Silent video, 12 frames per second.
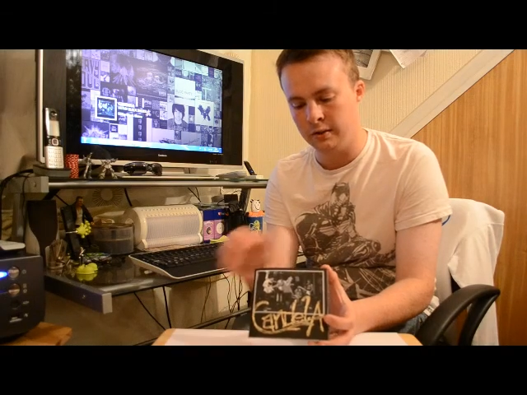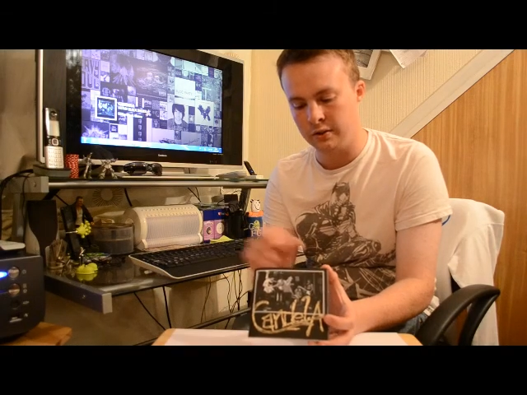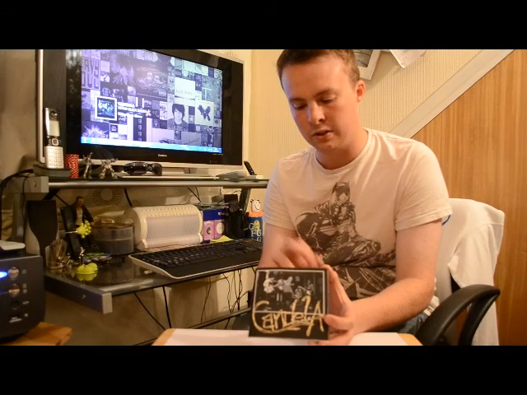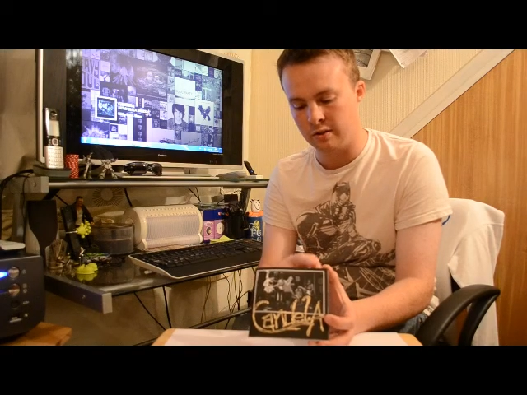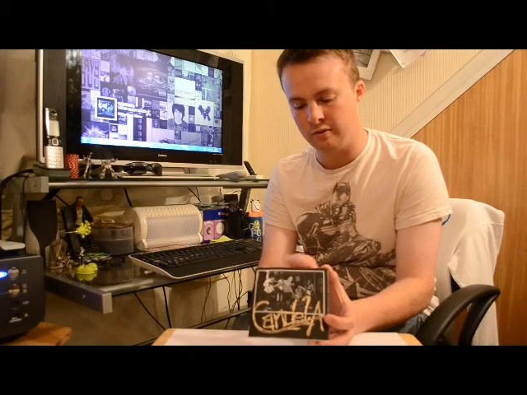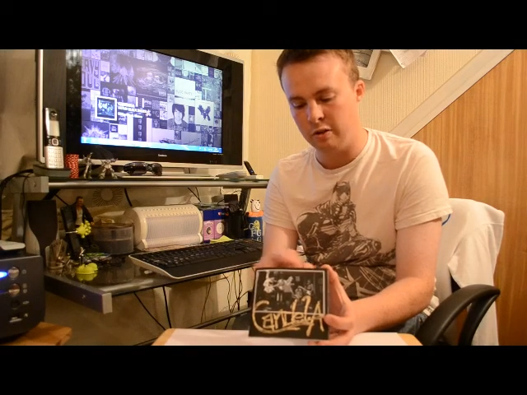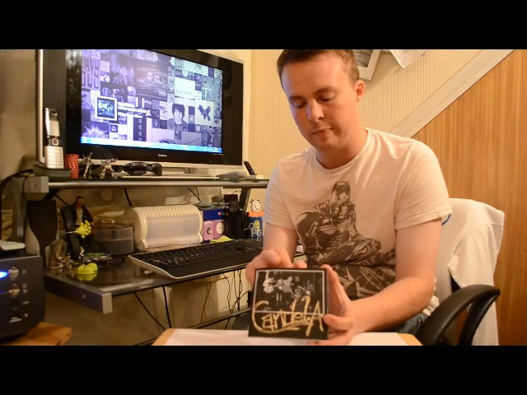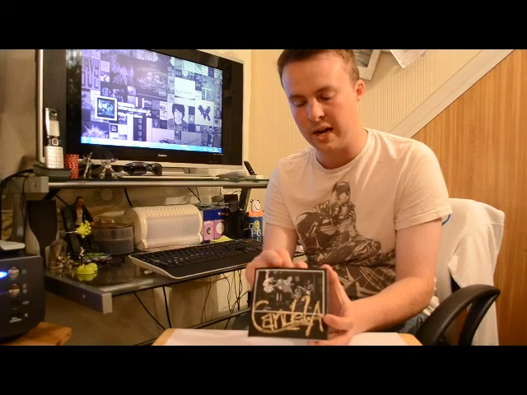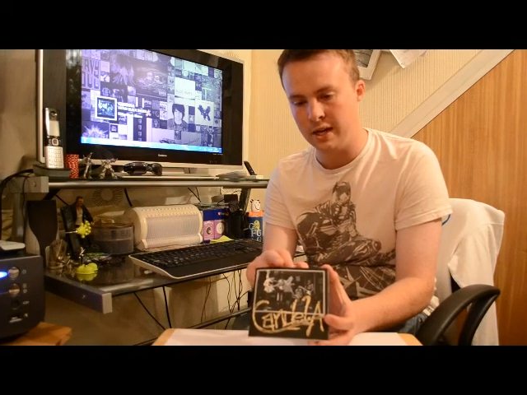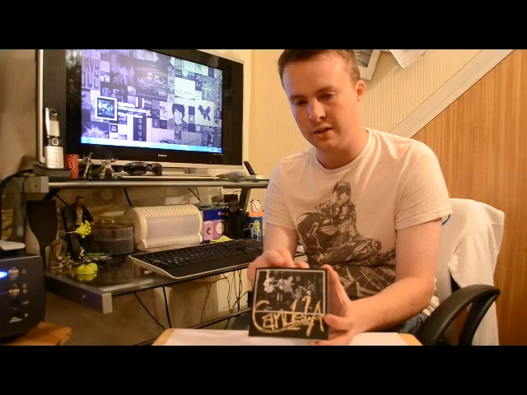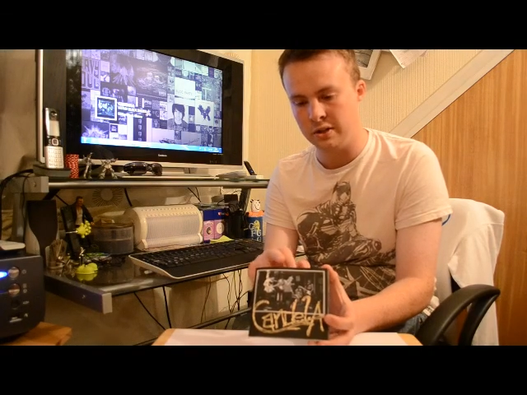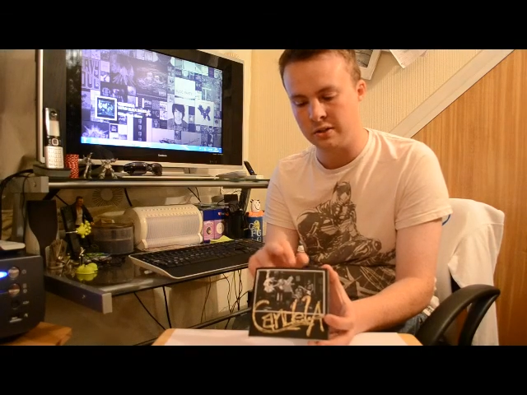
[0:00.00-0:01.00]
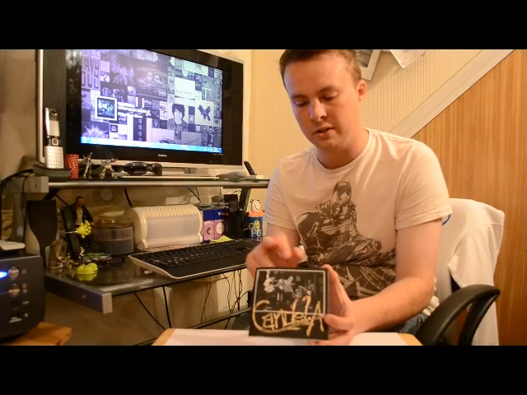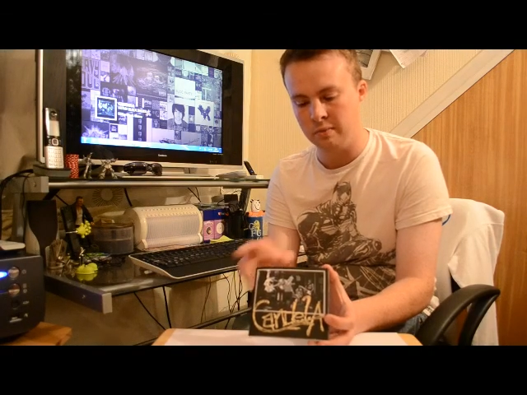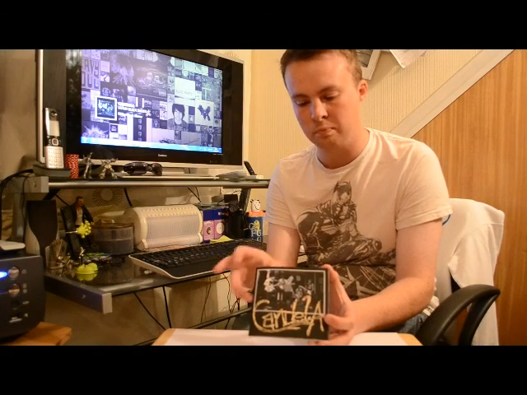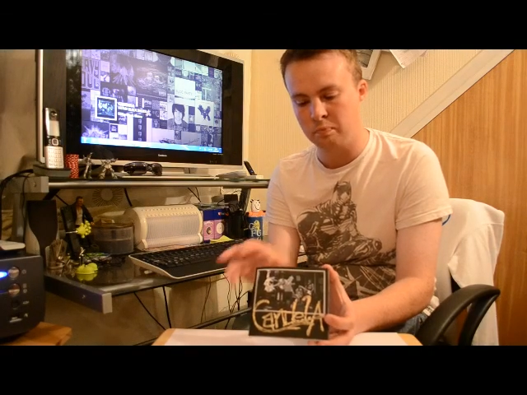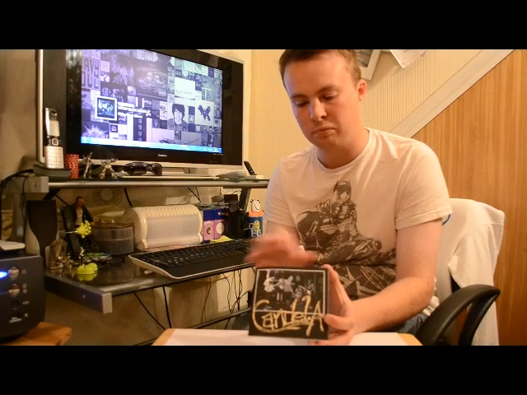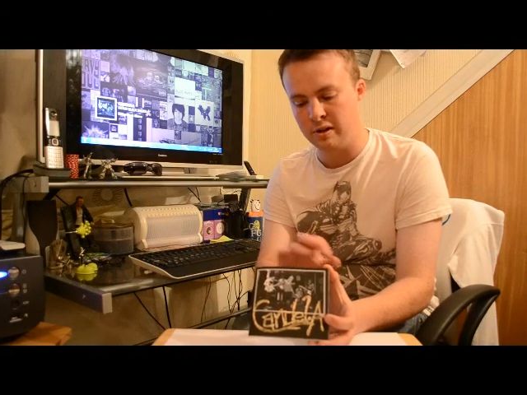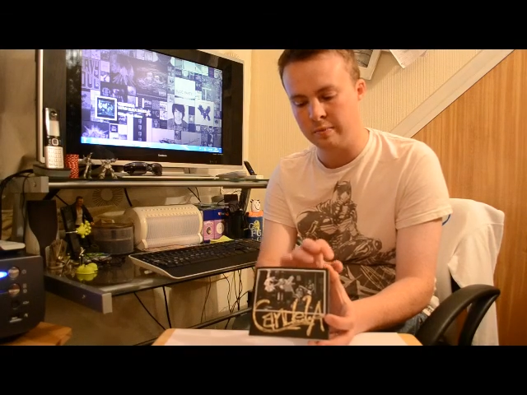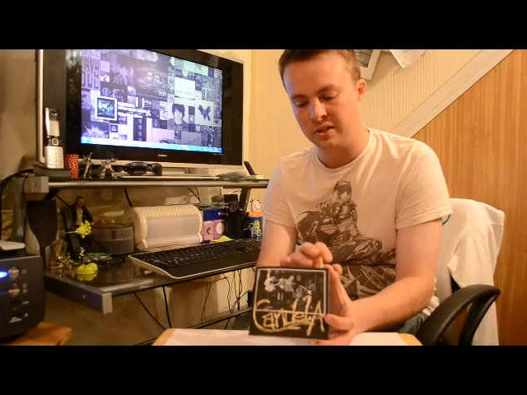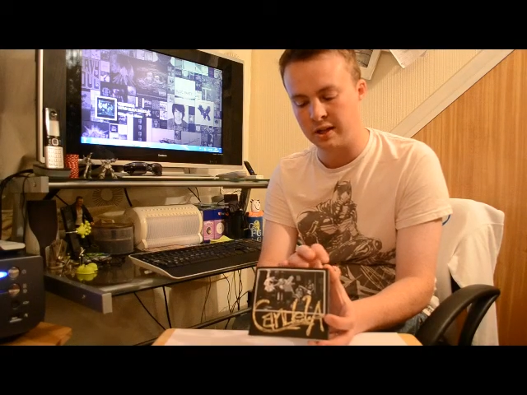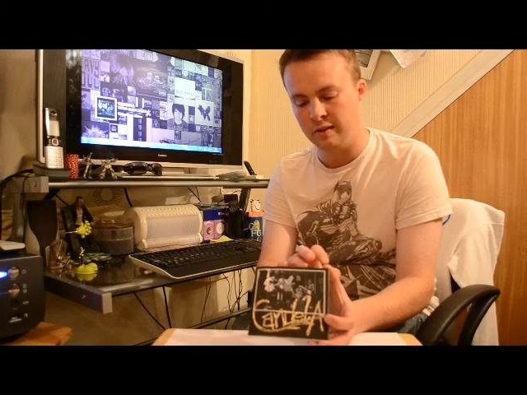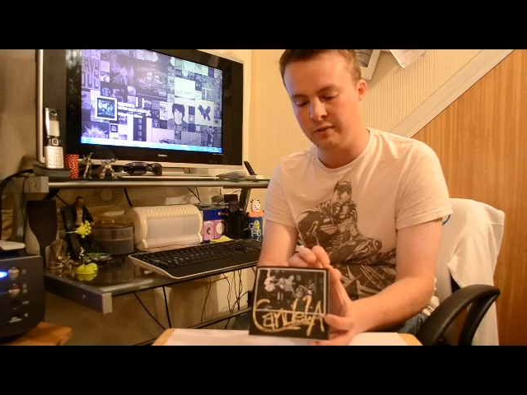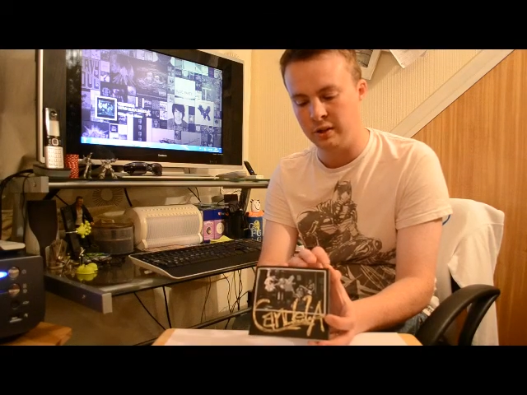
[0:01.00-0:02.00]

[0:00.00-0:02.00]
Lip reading: just a few pages that pretty much give